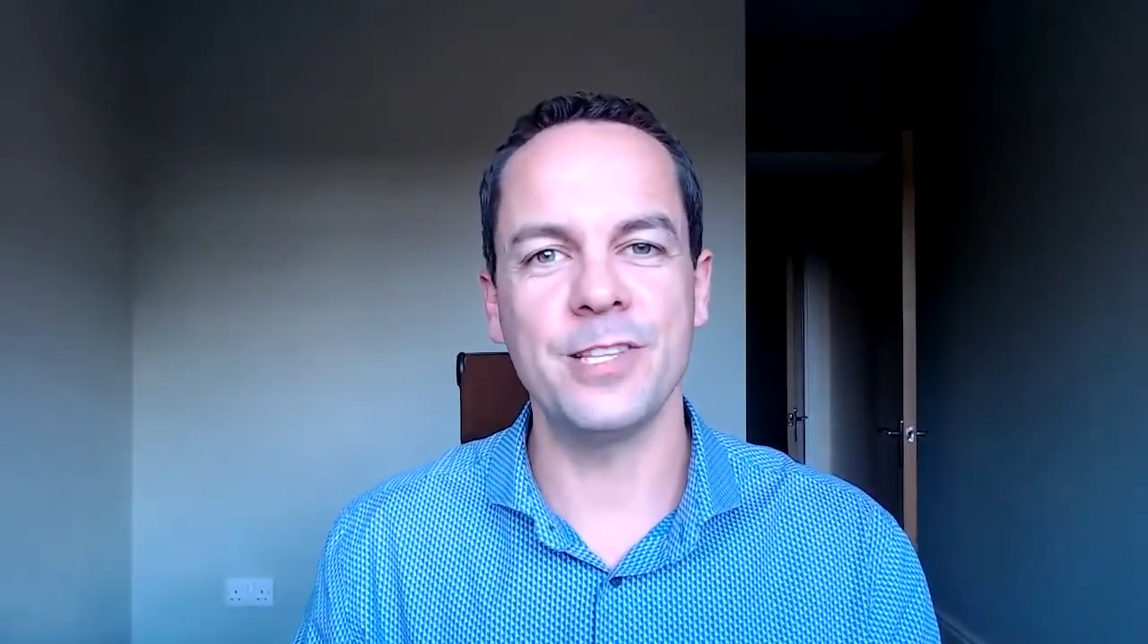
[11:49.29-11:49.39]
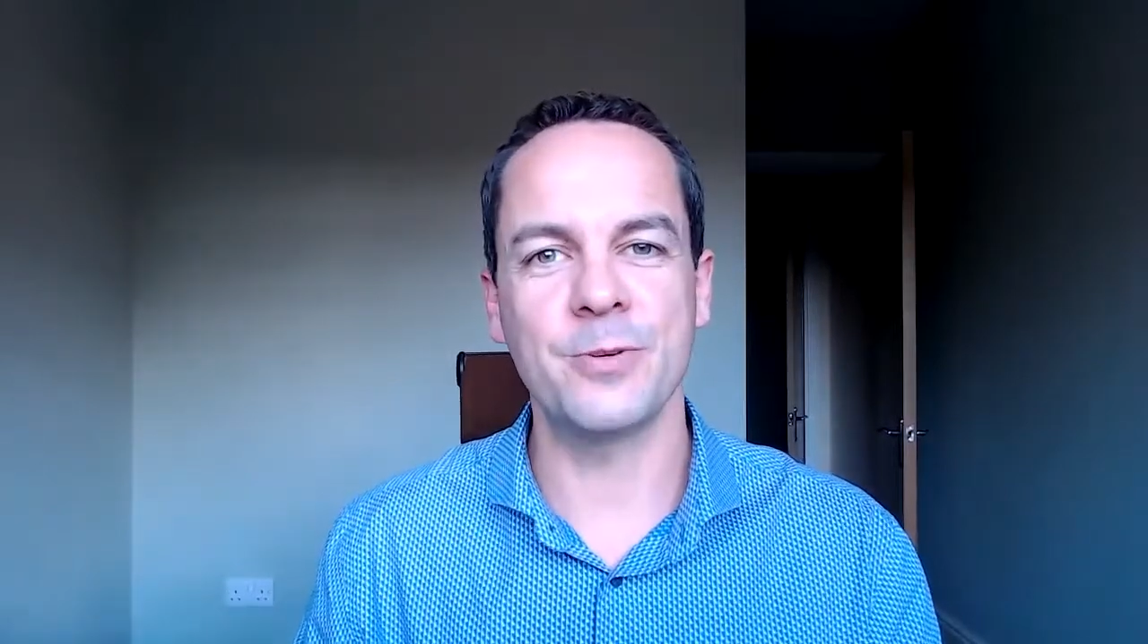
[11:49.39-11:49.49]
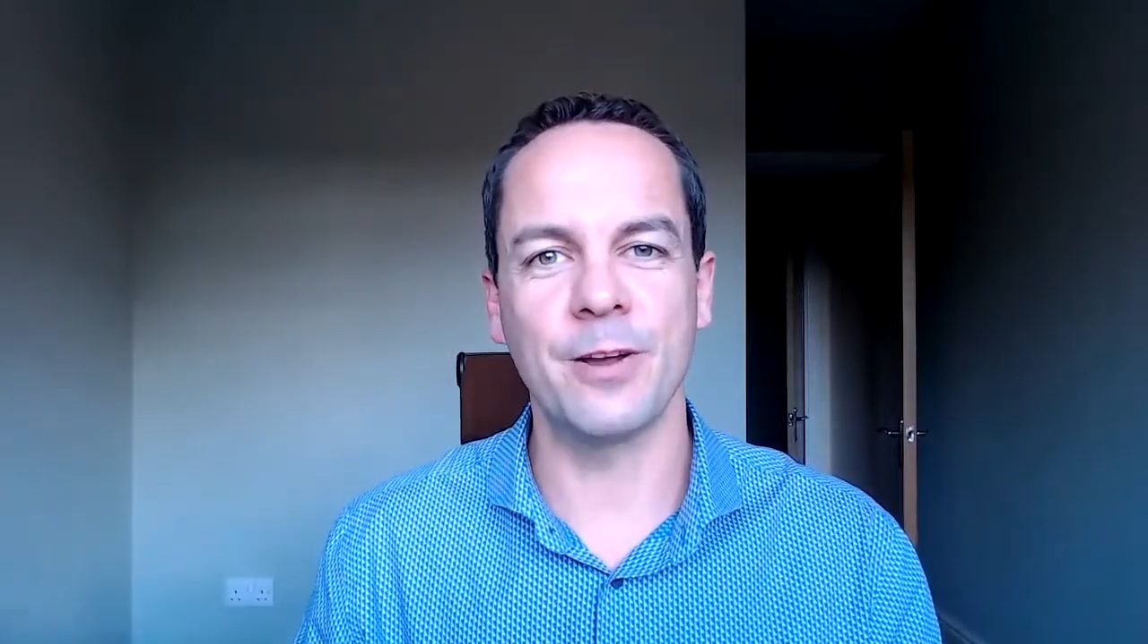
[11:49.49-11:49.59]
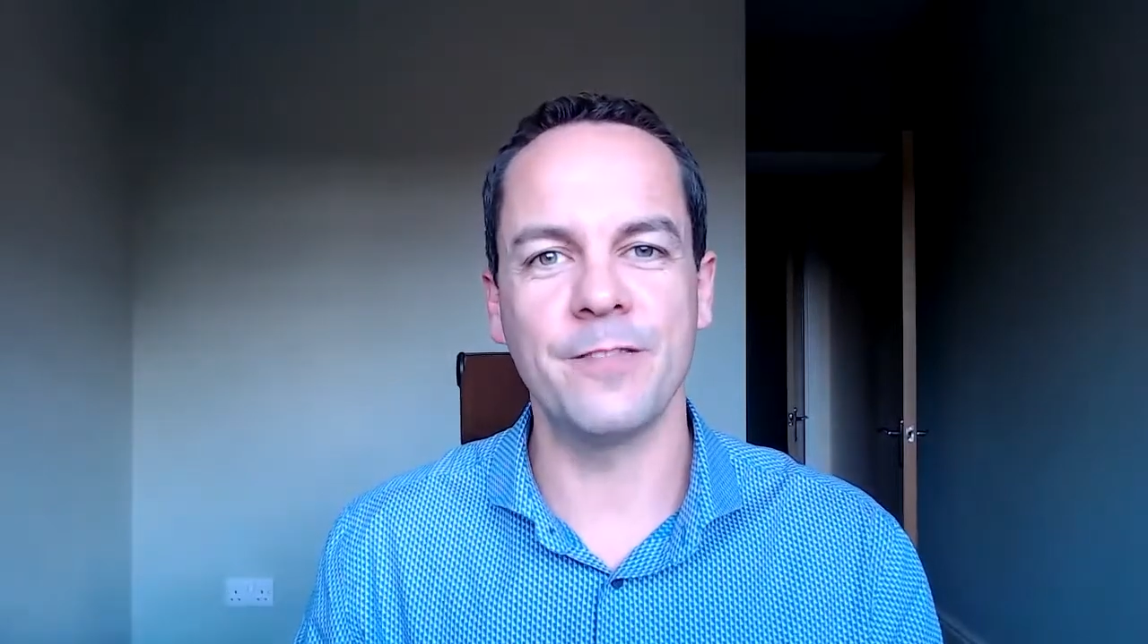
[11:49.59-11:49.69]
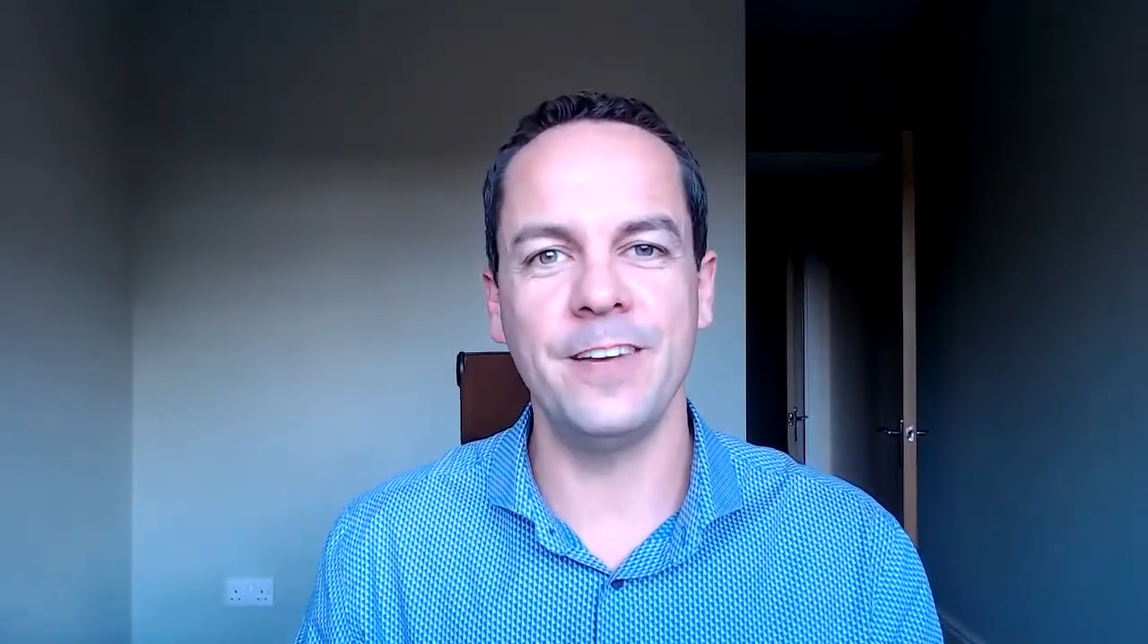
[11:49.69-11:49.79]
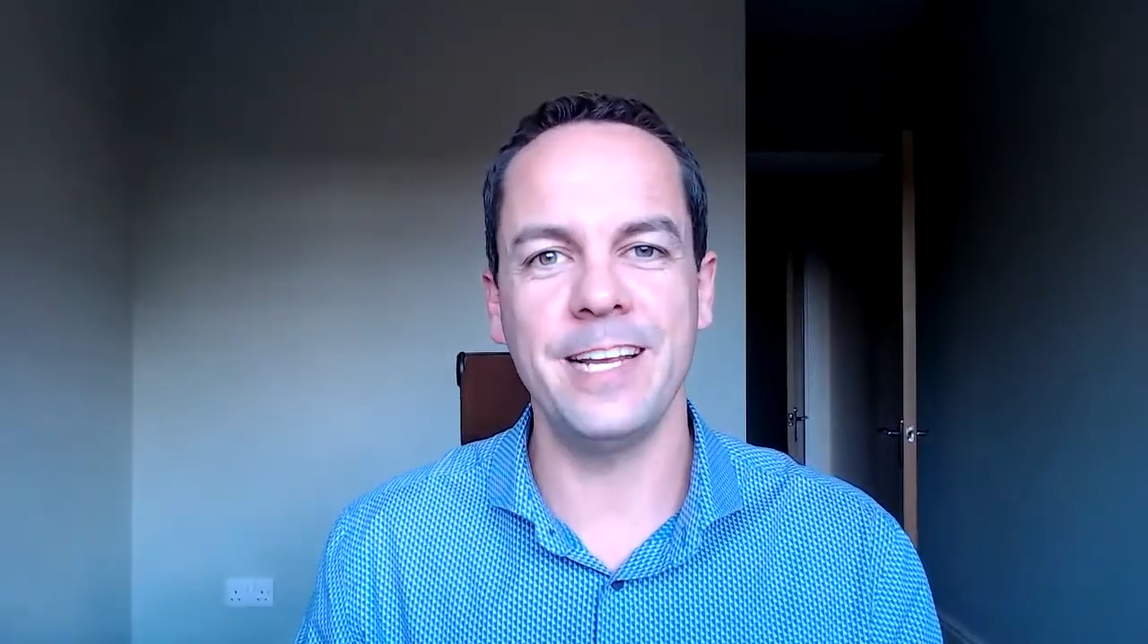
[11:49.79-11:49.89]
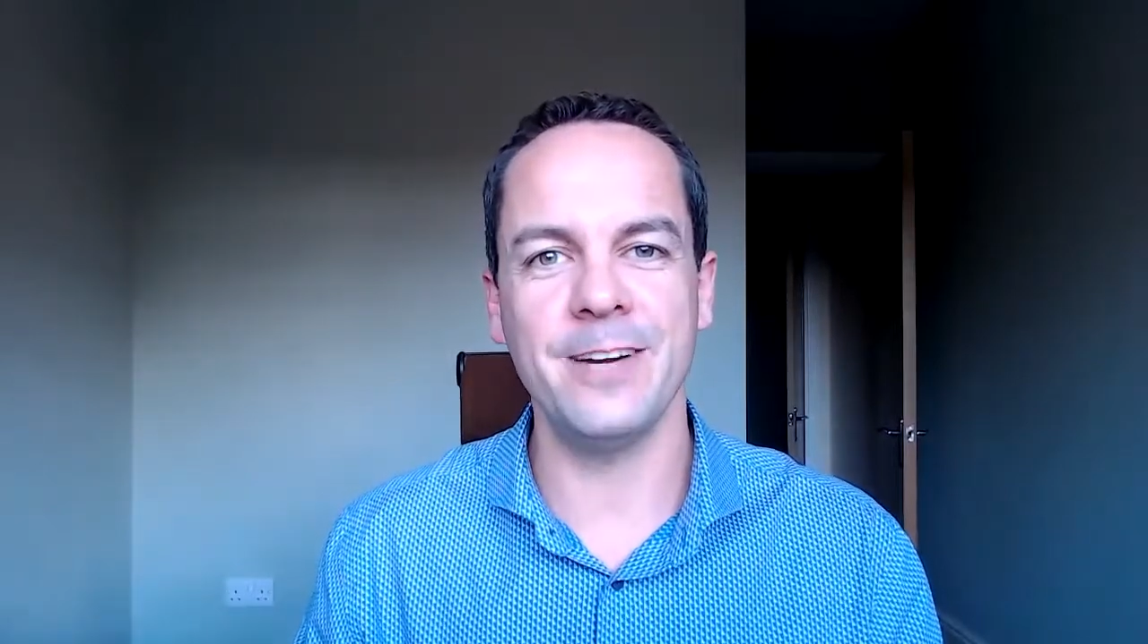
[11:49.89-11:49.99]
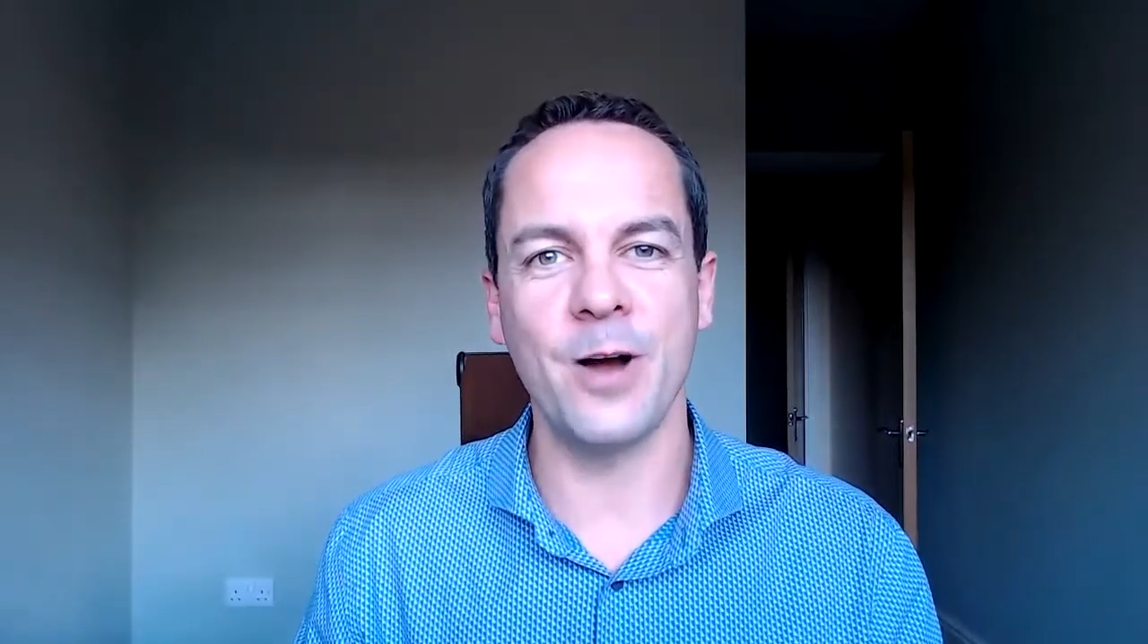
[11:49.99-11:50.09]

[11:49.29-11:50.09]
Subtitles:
this quick video